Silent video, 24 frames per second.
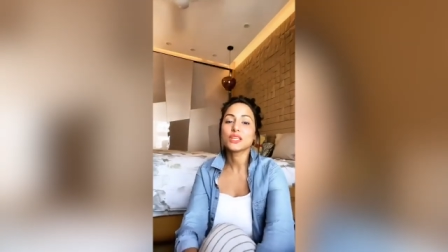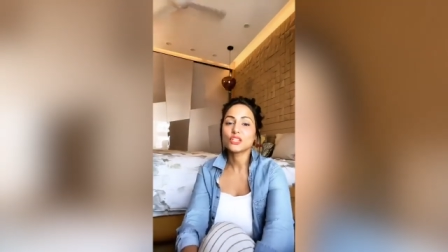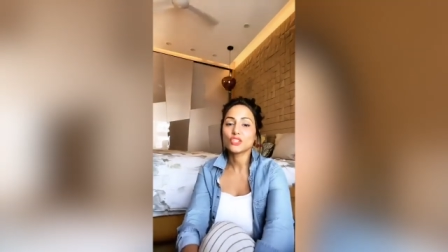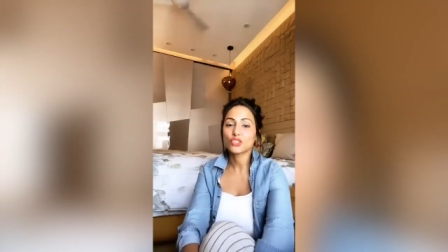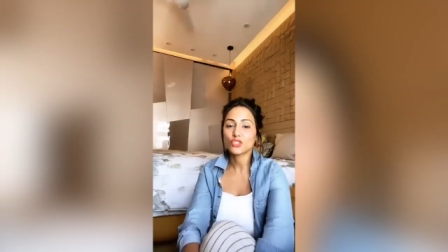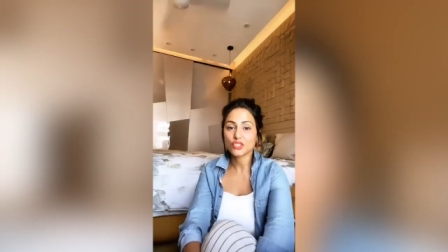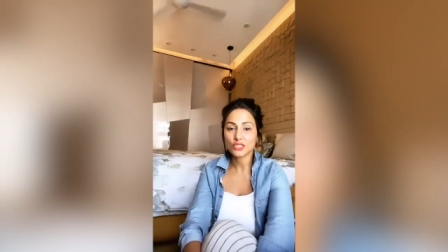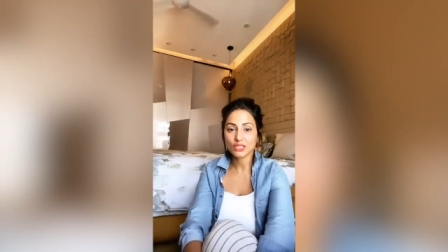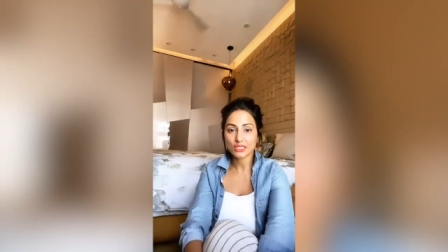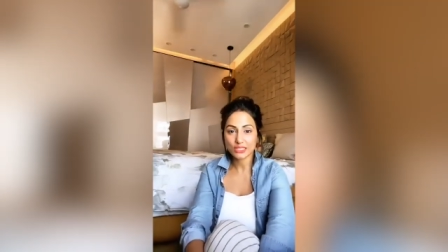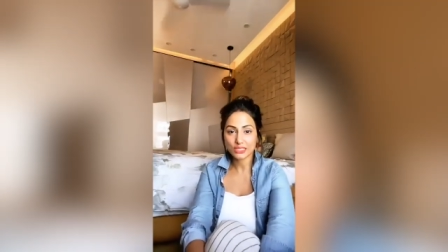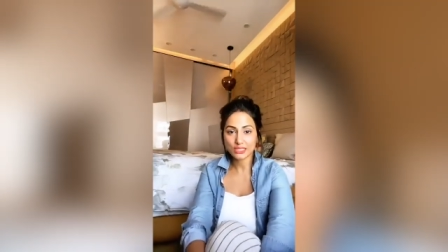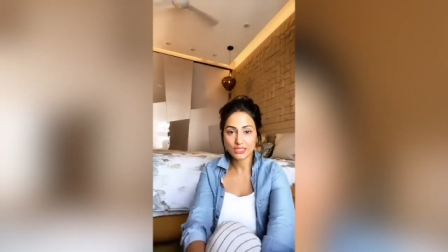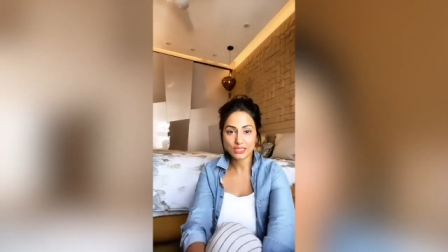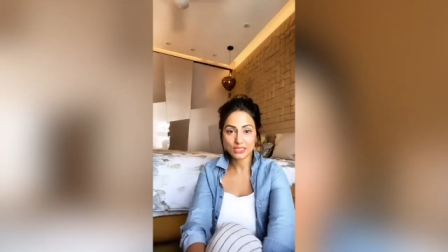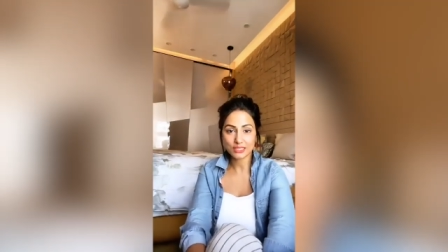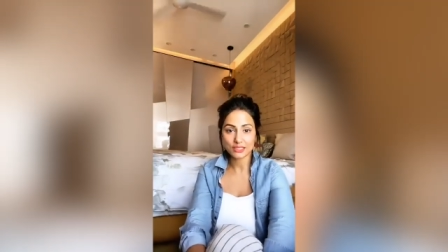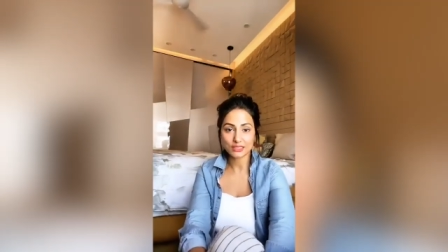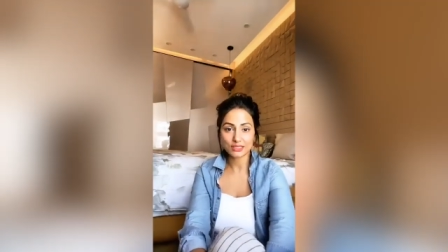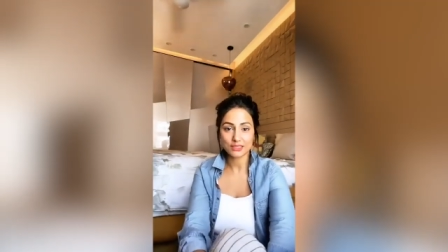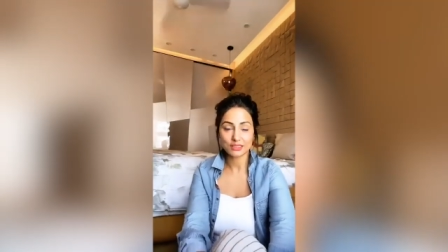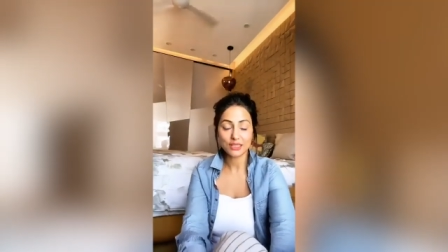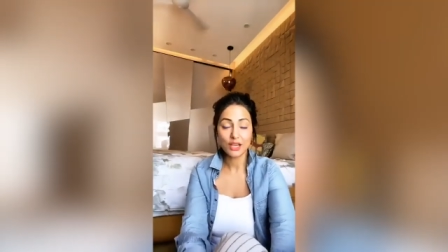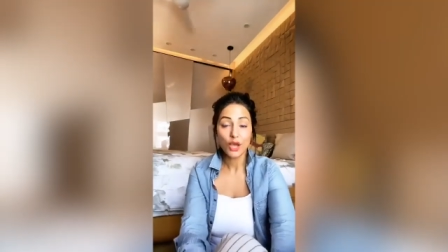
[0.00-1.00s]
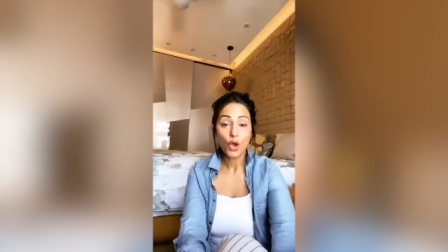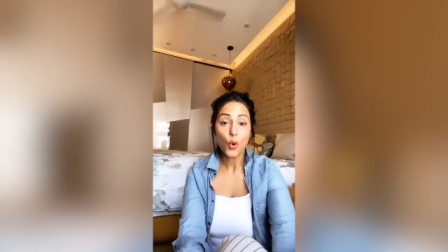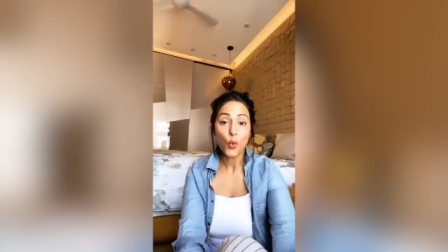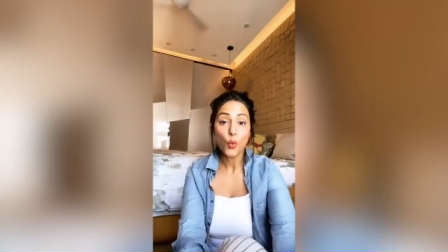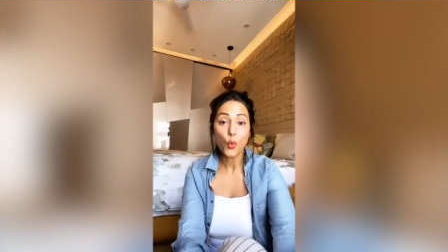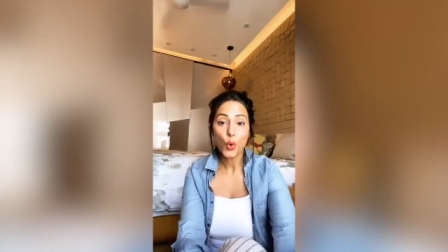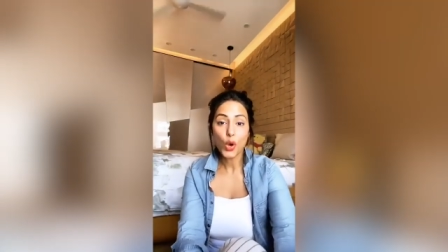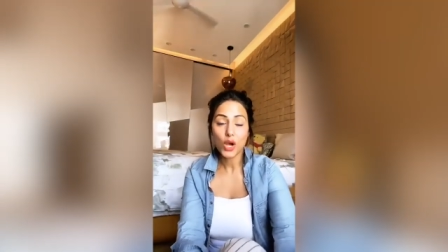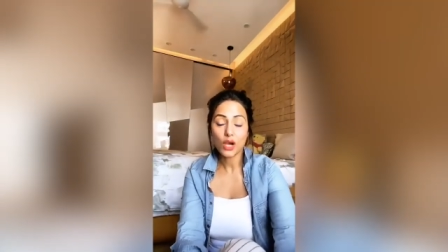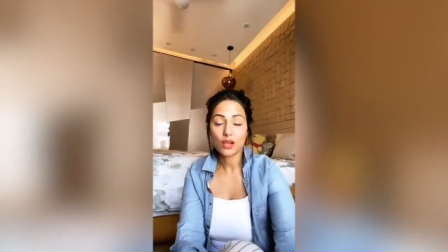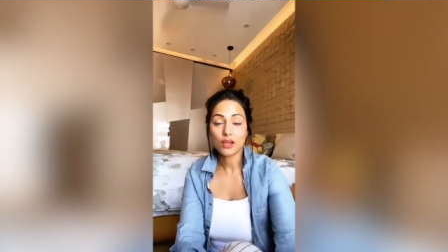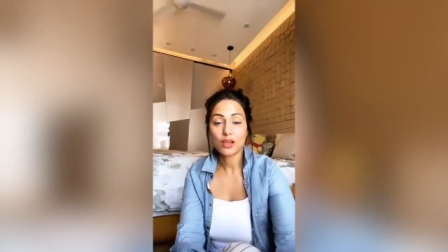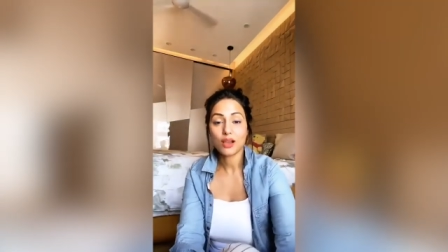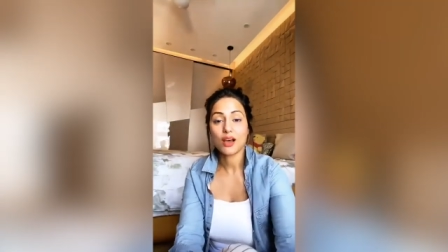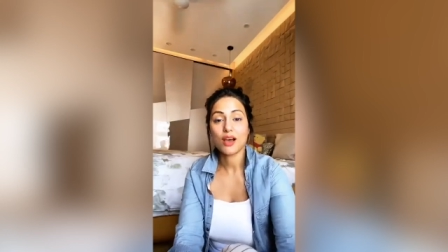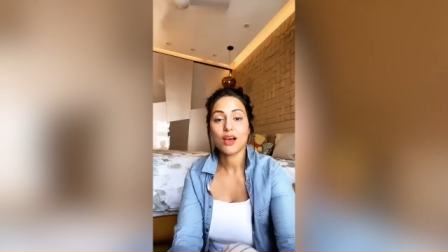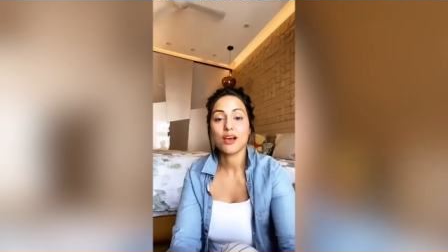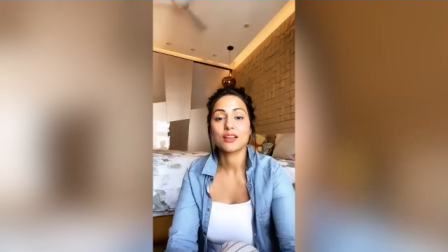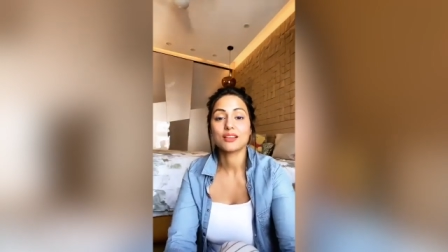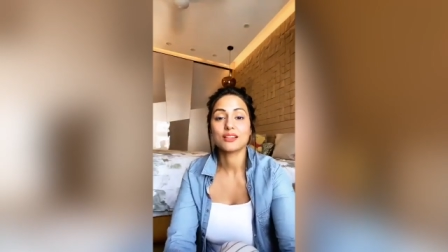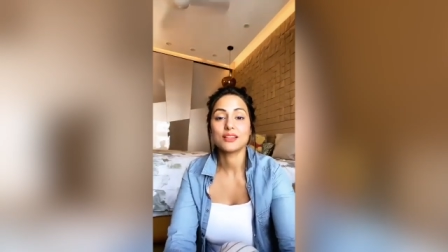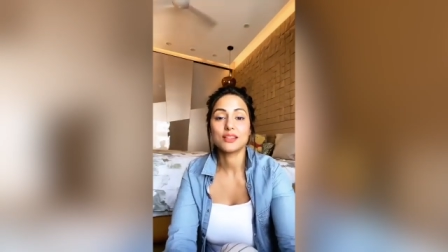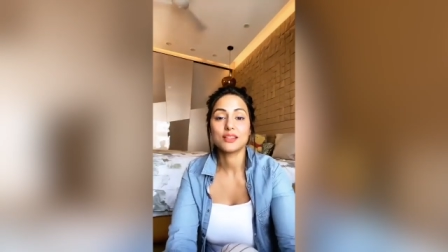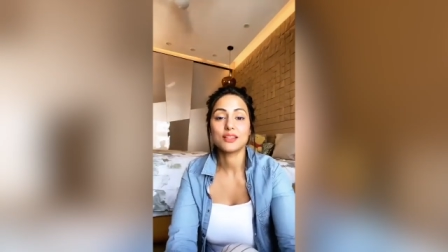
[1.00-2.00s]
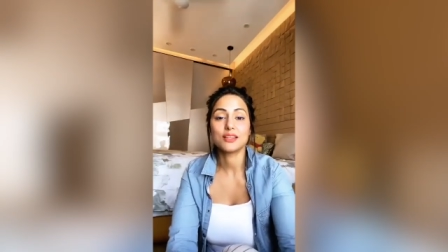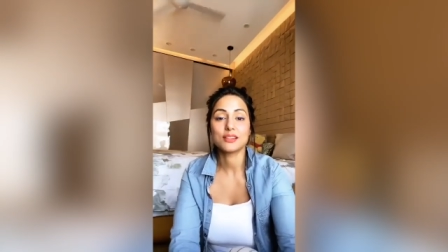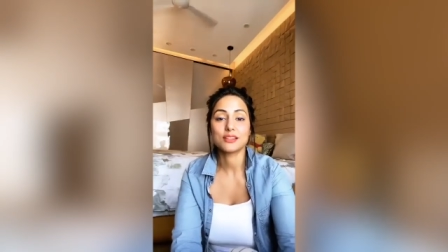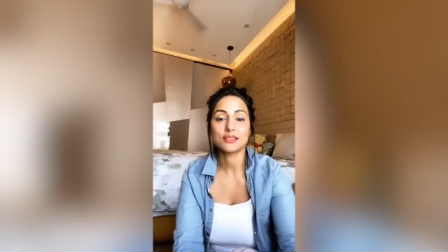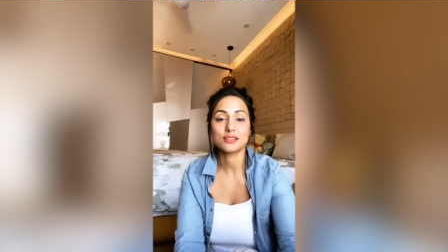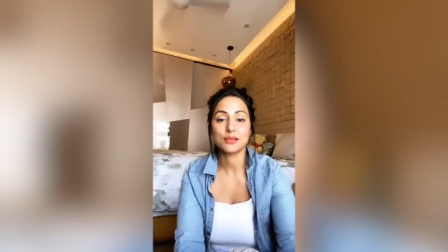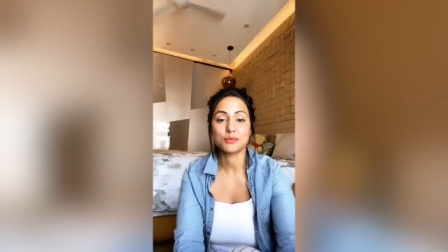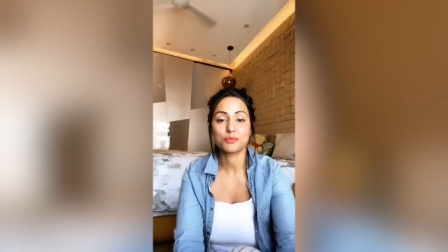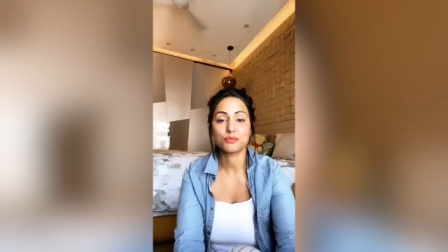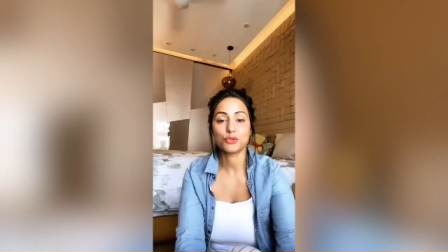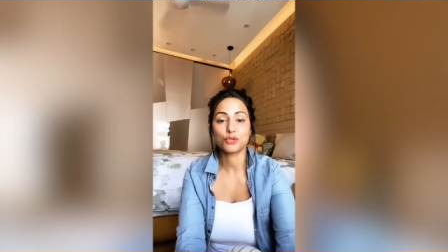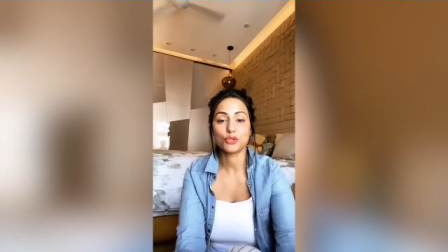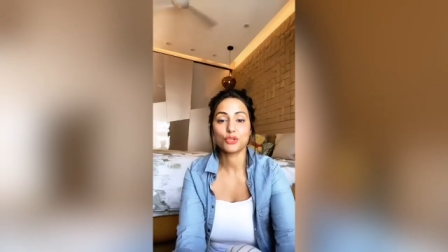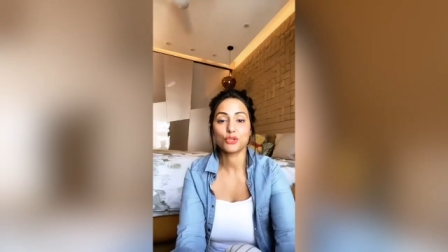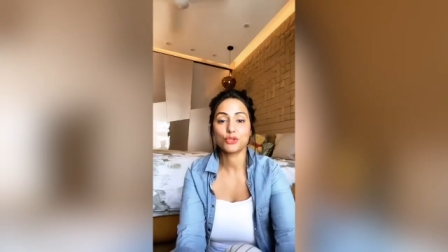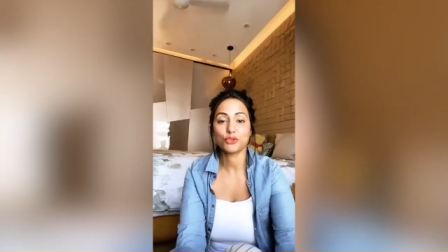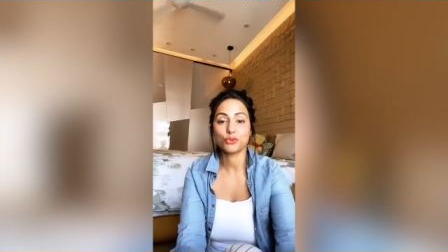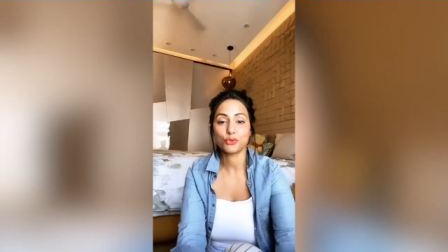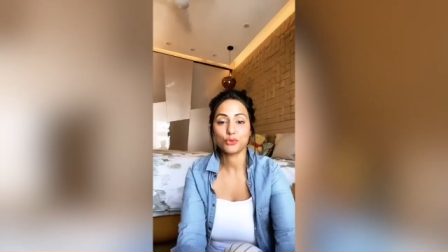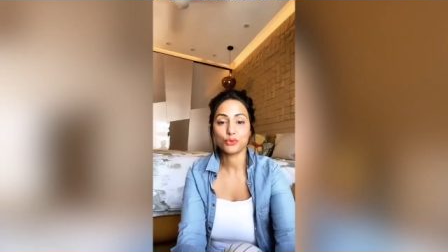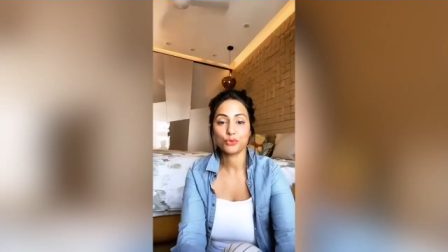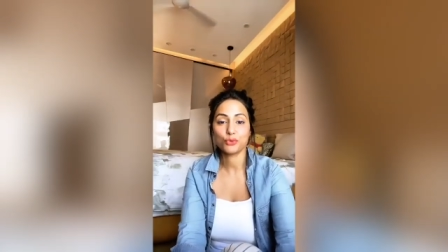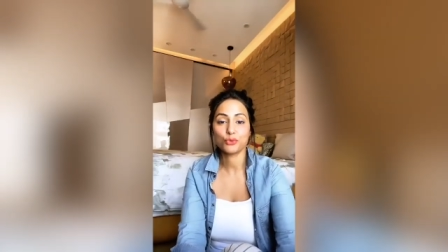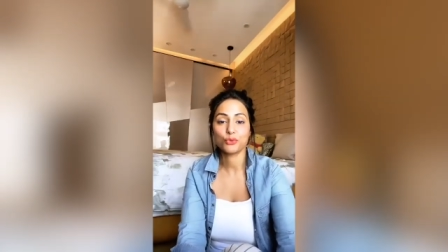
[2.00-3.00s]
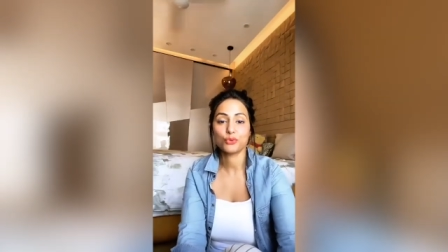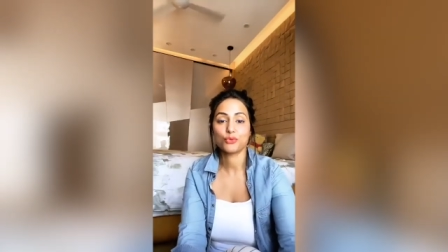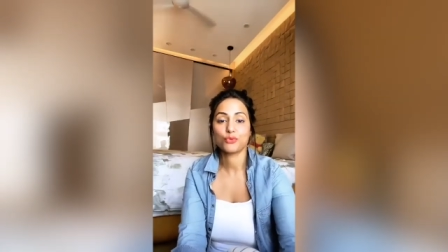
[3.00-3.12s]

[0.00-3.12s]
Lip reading: We can just work hard. Then it is up to you.